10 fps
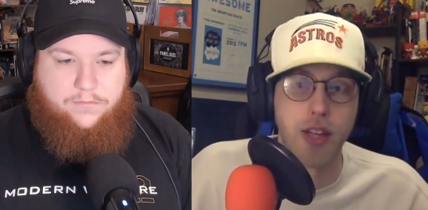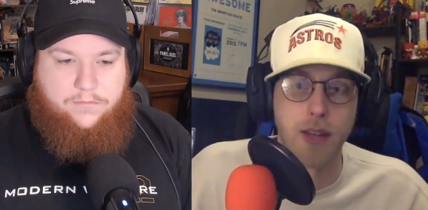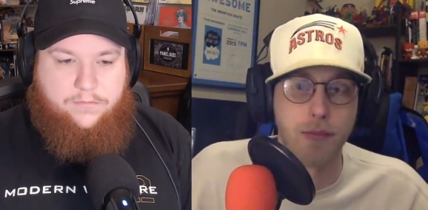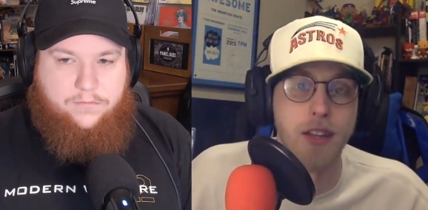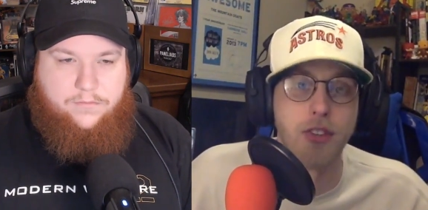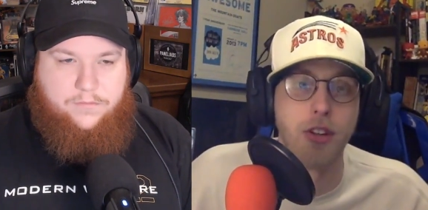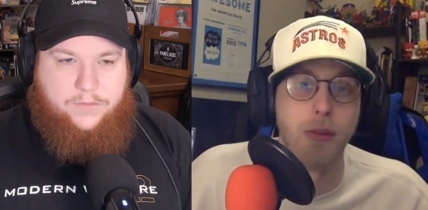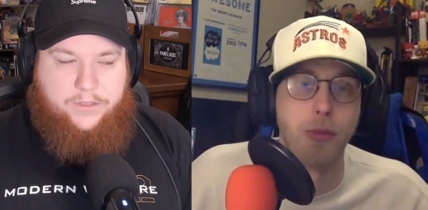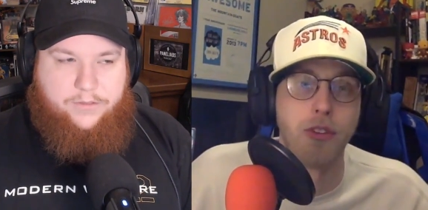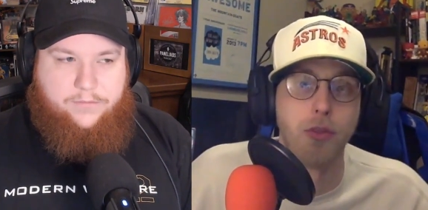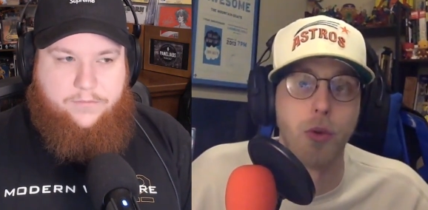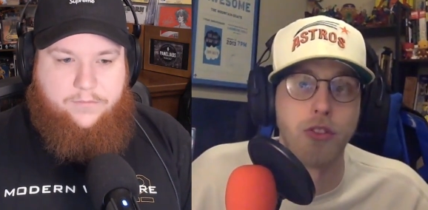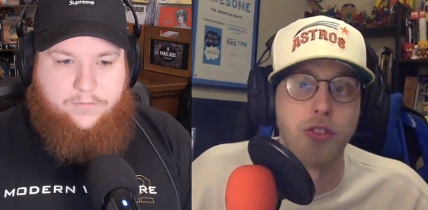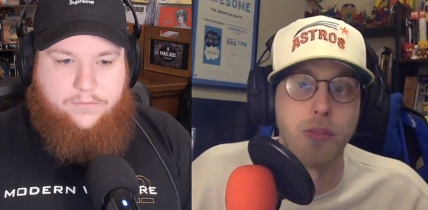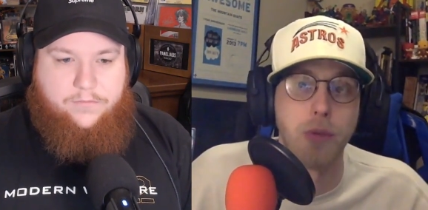Speaker 1: to him in terms okay. of
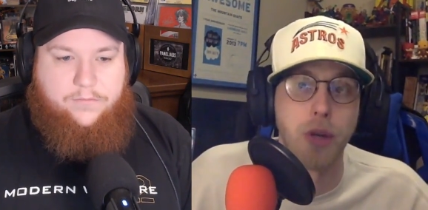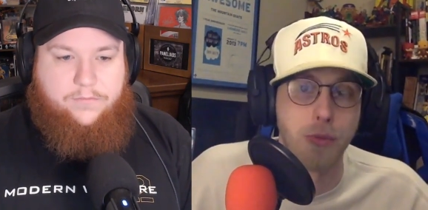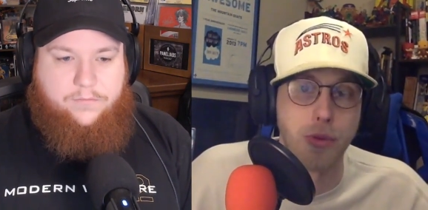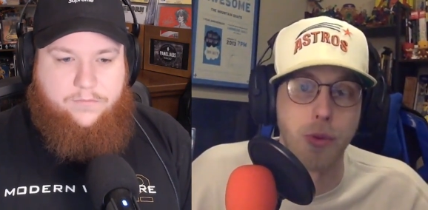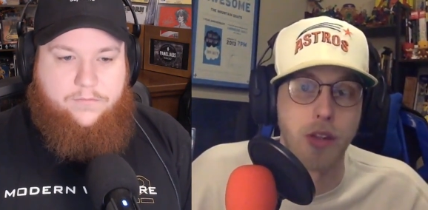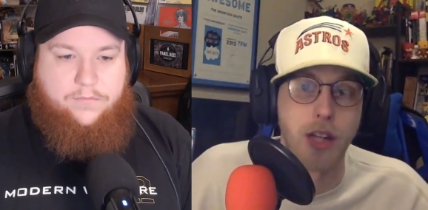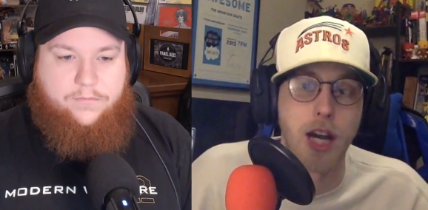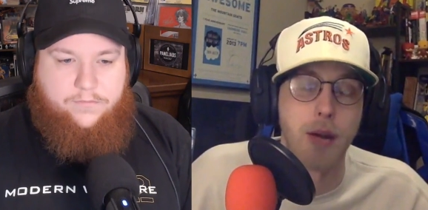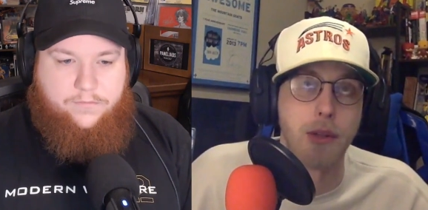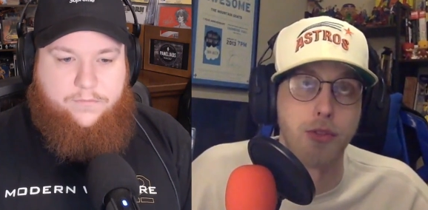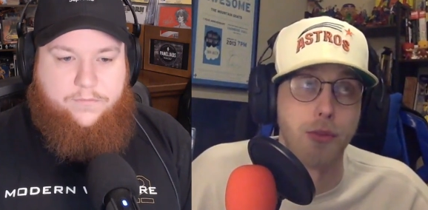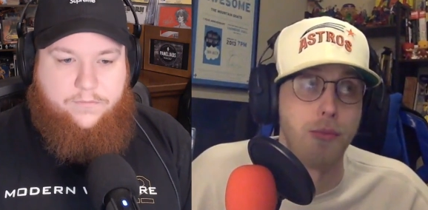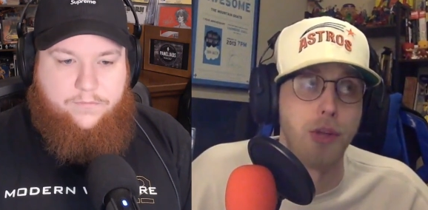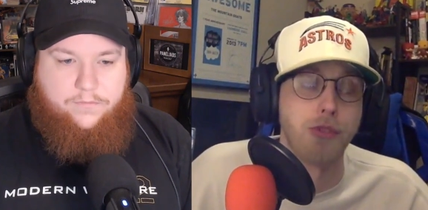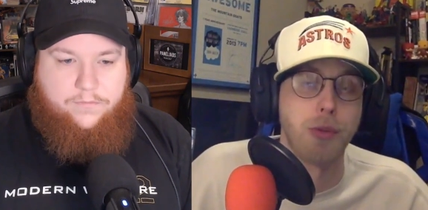what she put him through in the comics for
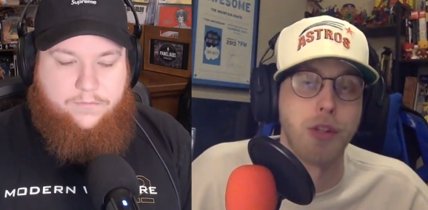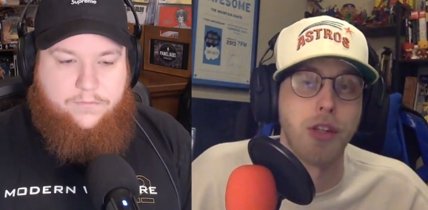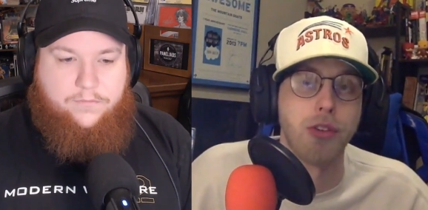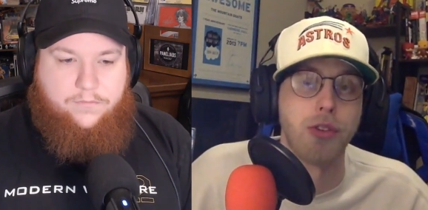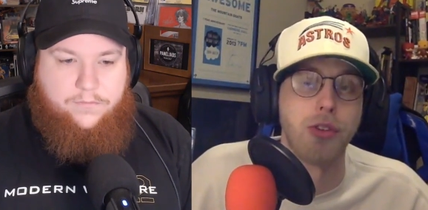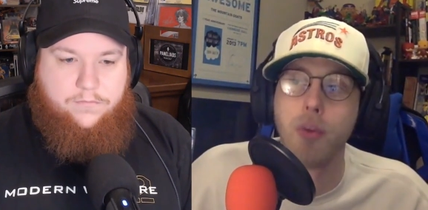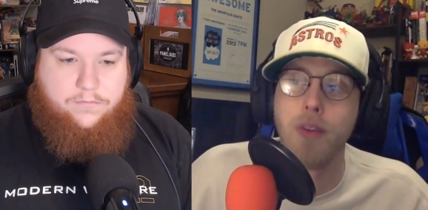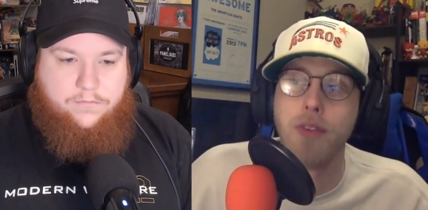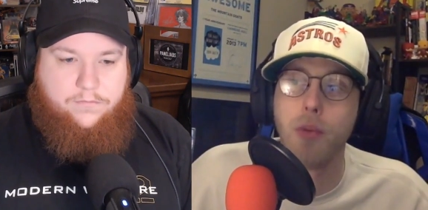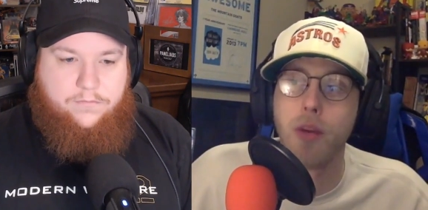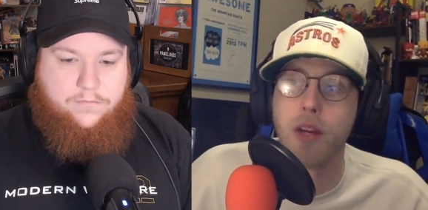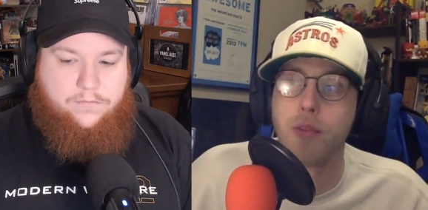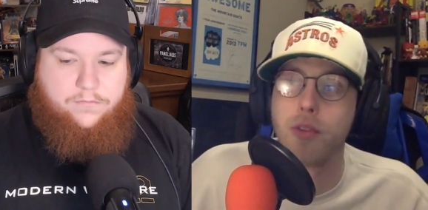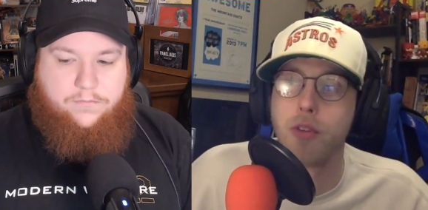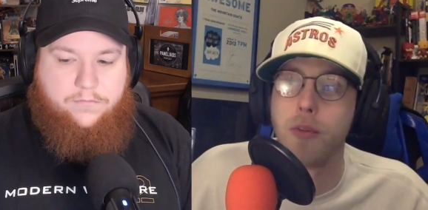multiple years. So even when it
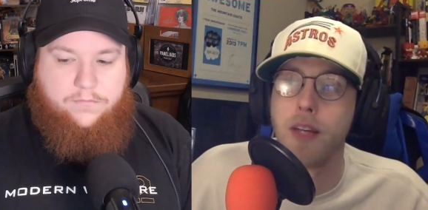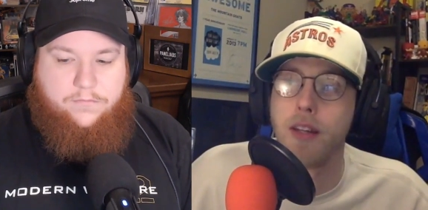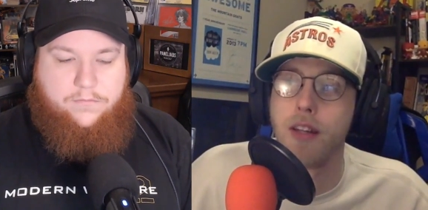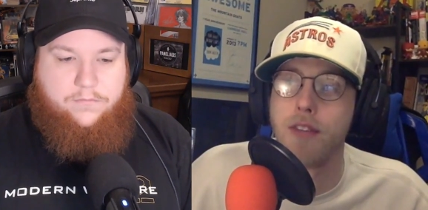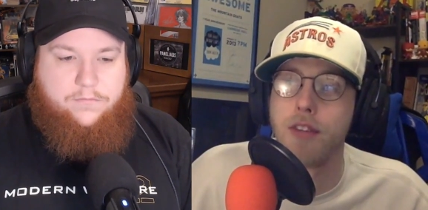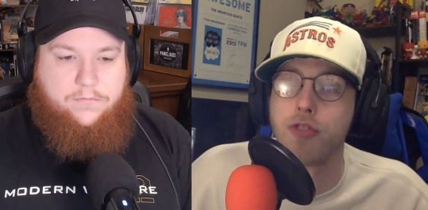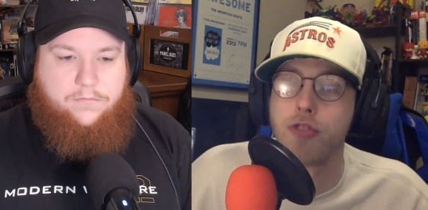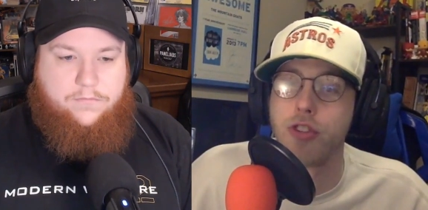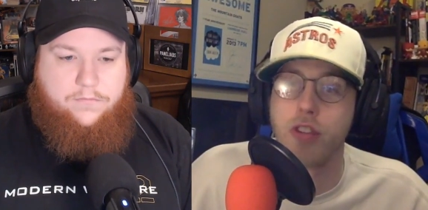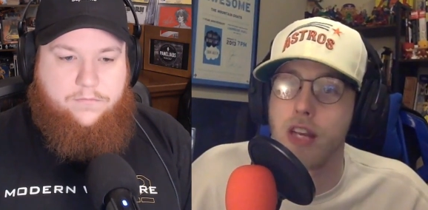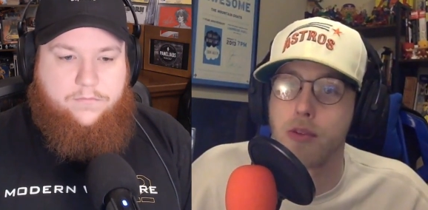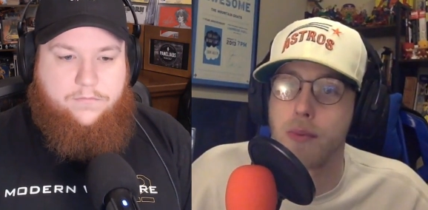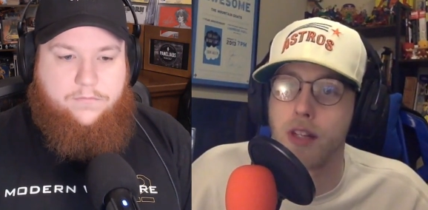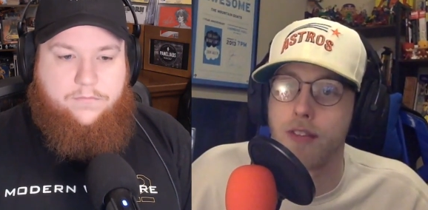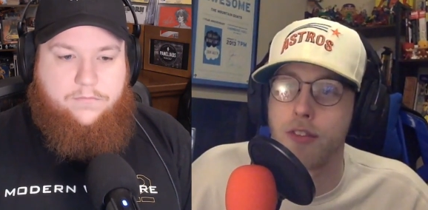comes to being a love interest, he hasn't
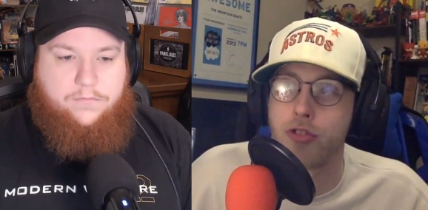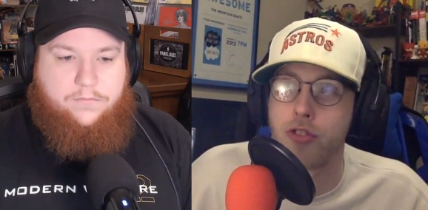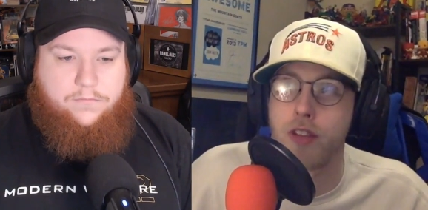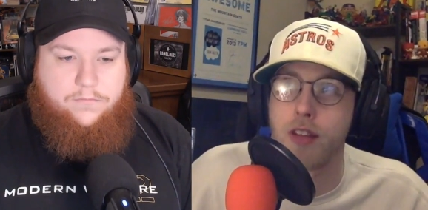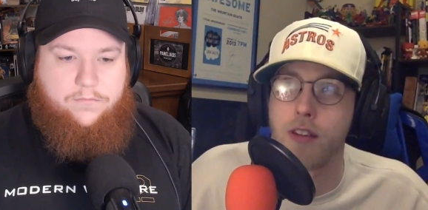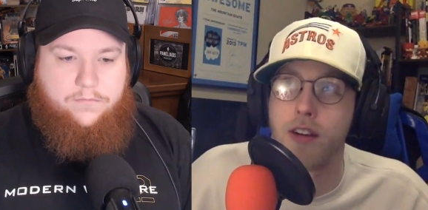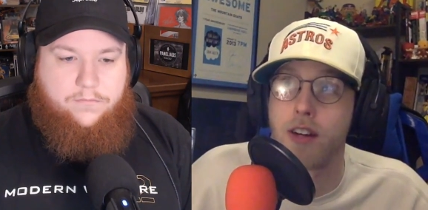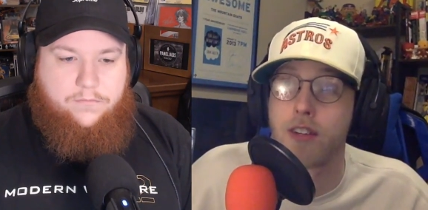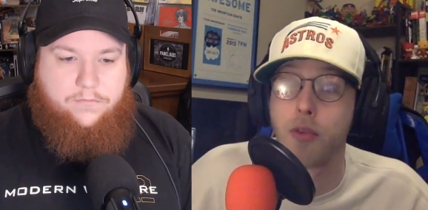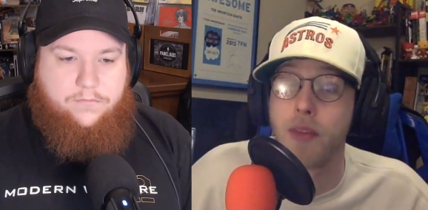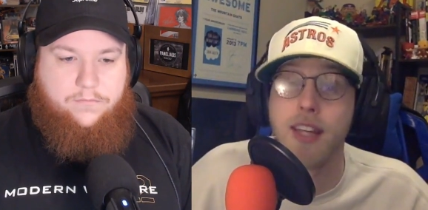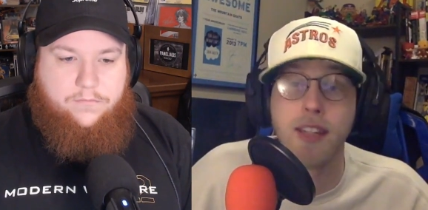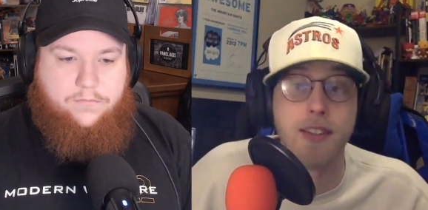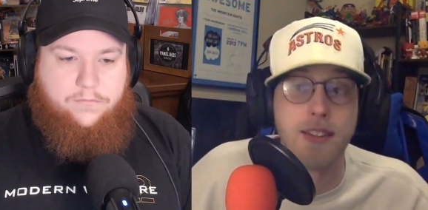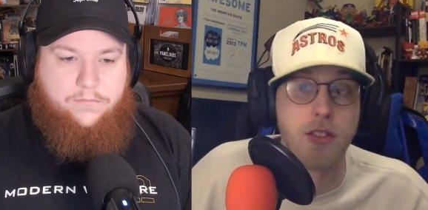been a love interest that long, so they
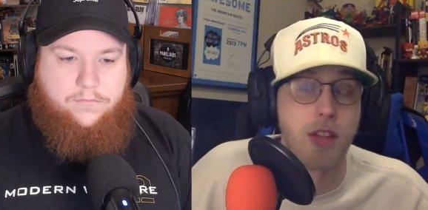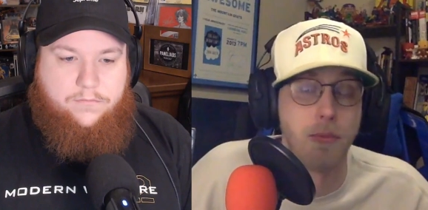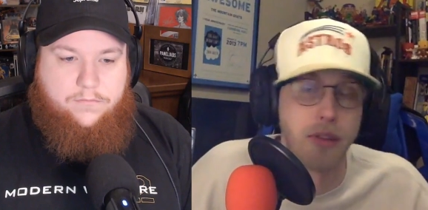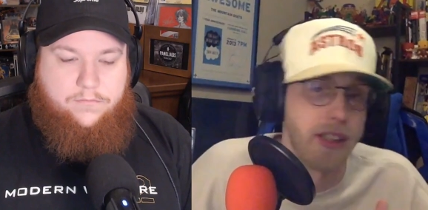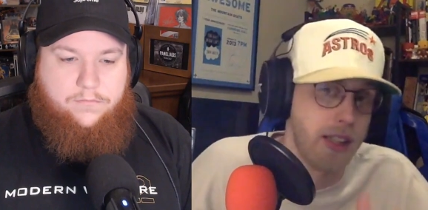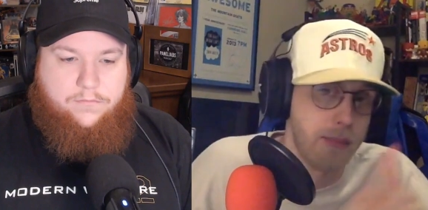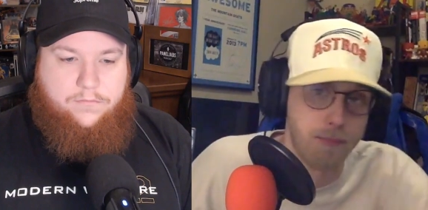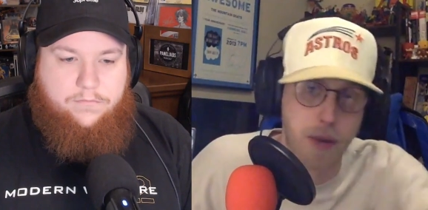can completely